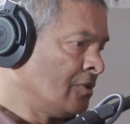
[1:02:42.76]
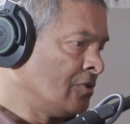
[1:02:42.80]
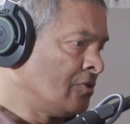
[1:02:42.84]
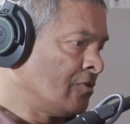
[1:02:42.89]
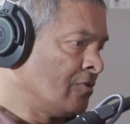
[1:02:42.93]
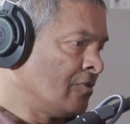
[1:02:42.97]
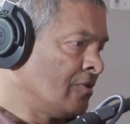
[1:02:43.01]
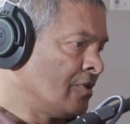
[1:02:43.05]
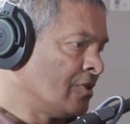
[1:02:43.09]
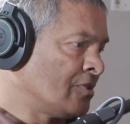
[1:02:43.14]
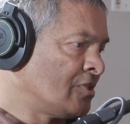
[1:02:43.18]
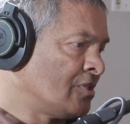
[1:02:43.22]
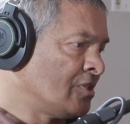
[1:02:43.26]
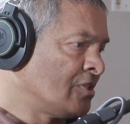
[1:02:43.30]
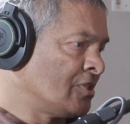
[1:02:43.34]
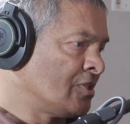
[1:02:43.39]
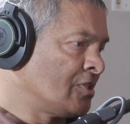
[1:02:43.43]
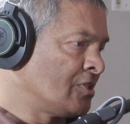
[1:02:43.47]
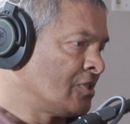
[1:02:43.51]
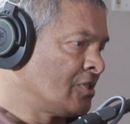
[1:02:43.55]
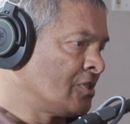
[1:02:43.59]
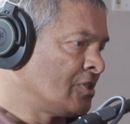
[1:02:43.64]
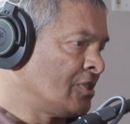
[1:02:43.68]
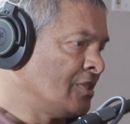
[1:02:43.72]
to the,
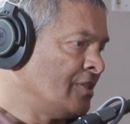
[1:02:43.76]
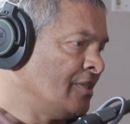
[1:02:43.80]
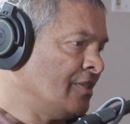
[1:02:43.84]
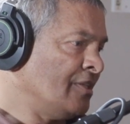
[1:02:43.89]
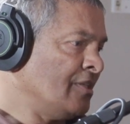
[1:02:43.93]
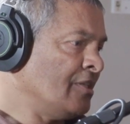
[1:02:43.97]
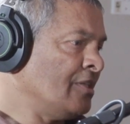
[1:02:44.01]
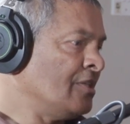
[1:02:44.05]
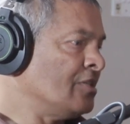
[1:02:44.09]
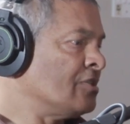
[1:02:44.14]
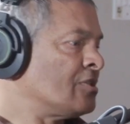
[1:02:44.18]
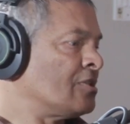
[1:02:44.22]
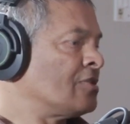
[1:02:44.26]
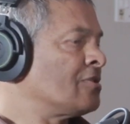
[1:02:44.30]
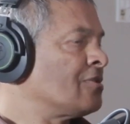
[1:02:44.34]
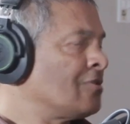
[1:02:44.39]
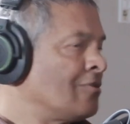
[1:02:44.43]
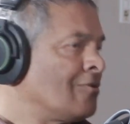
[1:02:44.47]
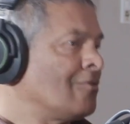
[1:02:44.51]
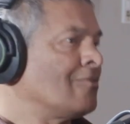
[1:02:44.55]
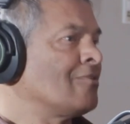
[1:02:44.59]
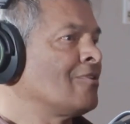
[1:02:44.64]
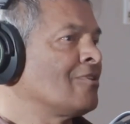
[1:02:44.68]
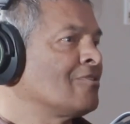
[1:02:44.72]
she is,
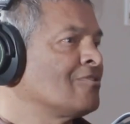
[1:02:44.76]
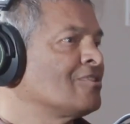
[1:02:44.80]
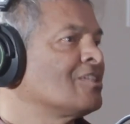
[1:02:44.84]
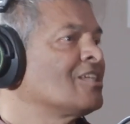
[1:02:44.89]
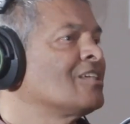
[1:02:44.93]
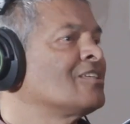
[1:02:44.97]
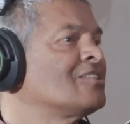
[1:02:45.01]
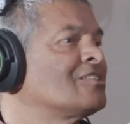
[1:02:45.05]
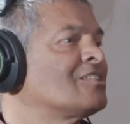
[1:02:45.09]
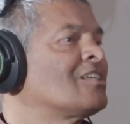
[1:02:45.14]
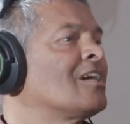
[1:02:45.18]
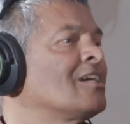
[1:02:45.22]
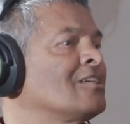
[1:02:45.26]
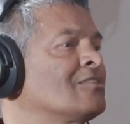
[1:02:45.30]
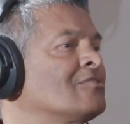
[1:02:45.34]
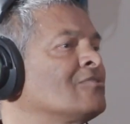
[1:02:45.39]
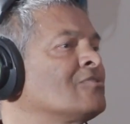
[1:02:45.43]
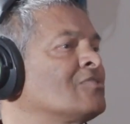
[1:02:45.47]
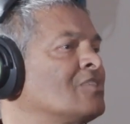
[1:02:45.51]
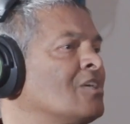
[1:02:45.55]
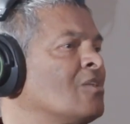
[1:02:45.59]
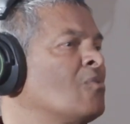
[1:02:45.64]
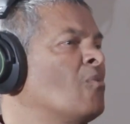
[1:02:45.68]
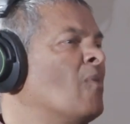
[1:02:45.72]
although they try
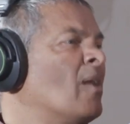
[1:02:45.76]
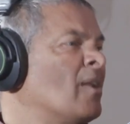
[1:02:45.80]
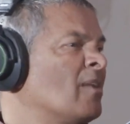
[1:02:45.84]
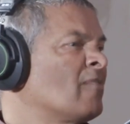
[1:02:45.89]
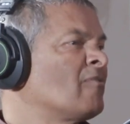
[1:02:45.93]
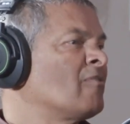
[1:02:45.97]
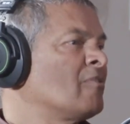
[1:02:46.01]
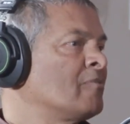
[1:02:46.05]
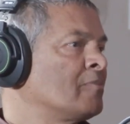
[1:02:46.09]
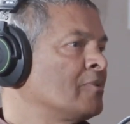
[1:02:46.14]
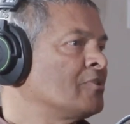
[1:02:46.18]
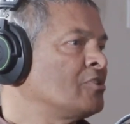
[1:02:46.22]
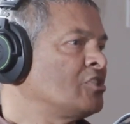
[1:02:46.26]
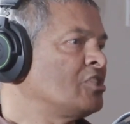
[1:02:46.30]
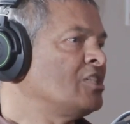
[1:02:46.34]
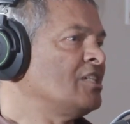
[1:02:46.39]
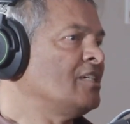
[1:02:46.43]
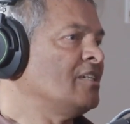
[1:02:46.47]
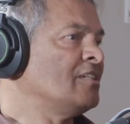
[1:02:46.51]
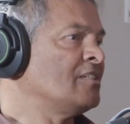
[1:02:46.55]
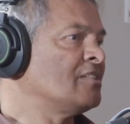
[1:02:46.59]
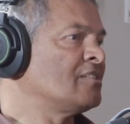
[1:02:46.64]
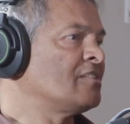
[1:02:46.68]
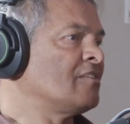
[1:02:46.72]
to say one of them, but
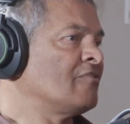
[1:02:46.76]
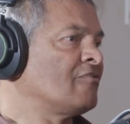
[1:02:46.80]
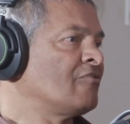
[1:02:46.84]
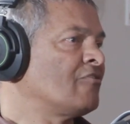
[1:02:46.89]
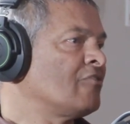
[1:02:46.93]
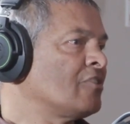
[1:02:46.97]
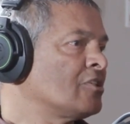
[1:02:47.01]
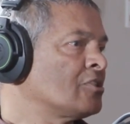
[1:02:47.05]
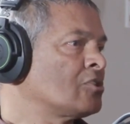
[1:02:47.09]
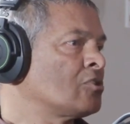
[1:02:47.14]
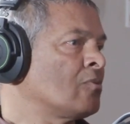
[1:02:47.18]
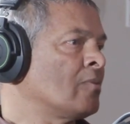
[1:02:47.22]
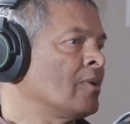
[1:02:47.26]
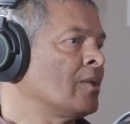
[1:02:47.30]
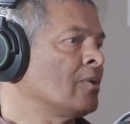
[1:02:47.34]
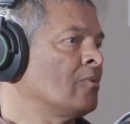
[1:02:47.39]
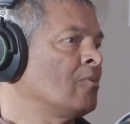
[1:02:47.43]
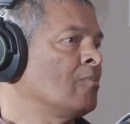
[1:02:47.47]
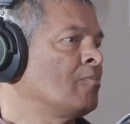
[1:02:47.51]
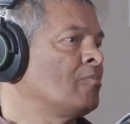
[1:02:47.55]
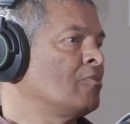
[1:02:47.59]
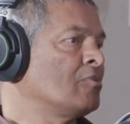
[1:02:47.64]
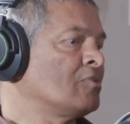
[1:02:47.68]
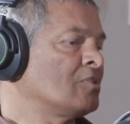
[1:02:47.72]
she is the first
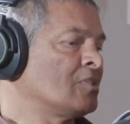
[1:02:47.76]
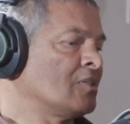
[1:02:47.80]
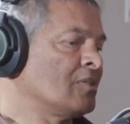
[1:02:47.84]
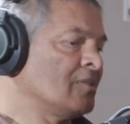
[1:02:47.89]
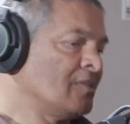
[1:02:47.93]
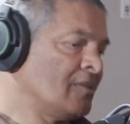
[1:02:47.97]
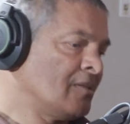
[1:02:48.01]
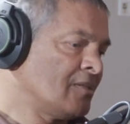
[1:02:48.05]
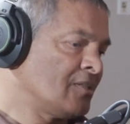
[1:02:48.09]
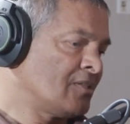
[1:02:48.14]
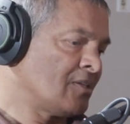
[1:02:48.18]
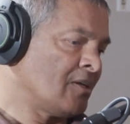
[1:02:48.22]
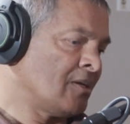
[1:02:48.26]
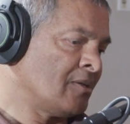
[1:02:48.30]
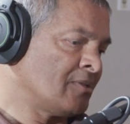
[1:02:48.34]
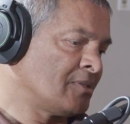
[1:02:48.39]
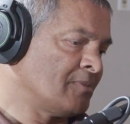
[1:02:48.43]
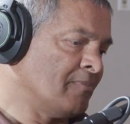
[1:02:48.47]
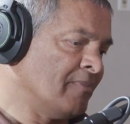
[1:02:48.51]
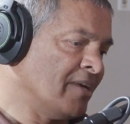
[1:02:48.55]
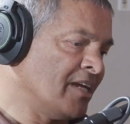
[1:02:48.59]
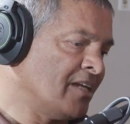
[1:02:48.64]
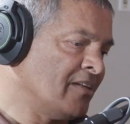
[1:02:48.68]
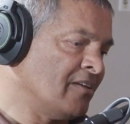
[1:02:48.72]
one who
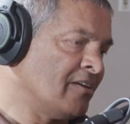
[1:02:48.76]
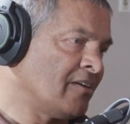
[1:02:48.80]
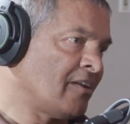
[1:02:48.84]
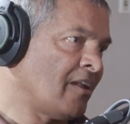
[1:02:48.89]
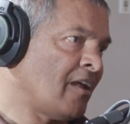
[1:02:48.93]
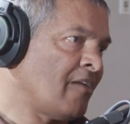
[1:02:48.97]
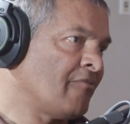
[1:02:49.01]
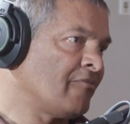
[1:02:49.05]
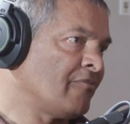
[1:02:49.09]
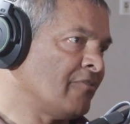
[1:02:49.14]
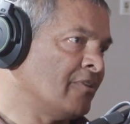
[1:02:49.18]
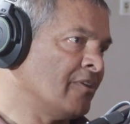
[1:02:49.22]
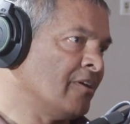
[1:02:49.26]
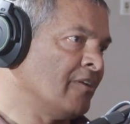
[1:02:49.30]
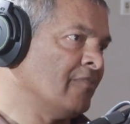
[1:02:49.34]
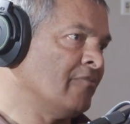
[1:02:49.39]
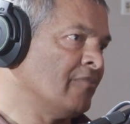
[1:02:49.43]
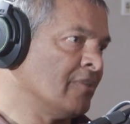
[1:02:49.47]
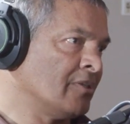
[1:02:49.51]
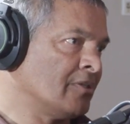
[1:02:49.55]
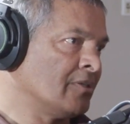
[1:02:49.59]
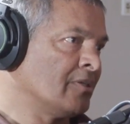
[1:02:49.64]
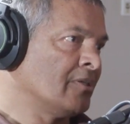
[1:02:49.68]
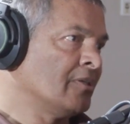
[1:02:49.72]
made an
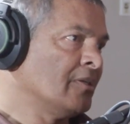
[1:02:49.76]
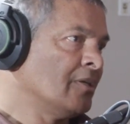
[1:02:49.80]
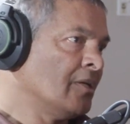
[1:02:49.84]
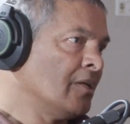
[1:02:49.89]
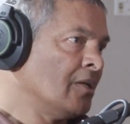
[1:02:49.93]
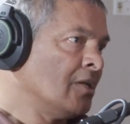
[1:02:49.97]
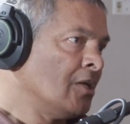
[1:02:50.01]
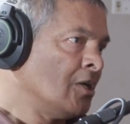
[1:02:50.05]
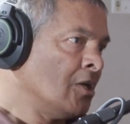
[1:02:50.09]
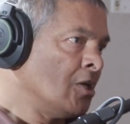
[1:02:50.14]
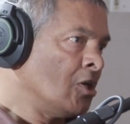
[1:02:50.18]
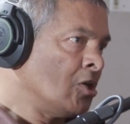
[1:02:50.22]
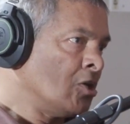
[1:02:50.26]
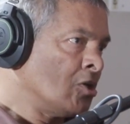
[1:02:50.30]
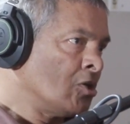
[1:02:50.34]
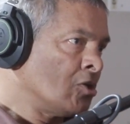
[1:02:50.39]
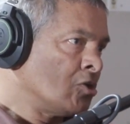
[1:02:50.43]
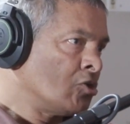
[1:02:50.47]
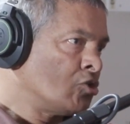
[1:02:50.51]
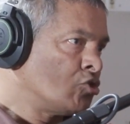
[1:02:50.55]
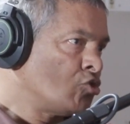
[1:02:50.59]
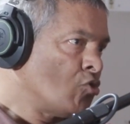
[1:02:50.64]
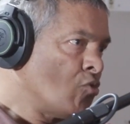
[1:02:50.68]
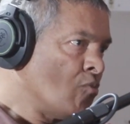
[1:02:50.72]
affidavit
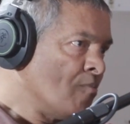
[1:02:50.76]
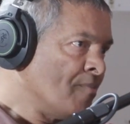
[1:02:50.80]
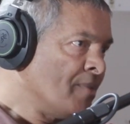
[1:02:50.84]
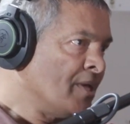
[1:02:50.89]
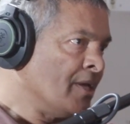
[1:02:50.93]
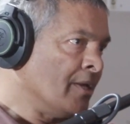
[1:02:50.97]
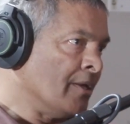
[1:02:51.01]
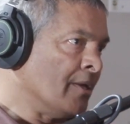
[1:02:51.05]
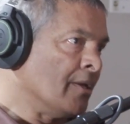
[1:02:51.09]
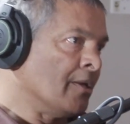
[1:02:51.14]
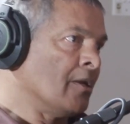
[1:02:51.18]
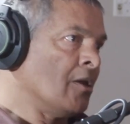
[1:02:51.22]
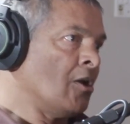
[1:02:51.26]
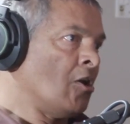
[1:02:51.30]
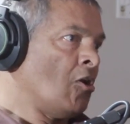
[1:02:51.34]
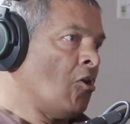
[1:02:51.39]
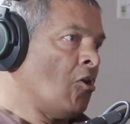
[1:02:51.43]
to me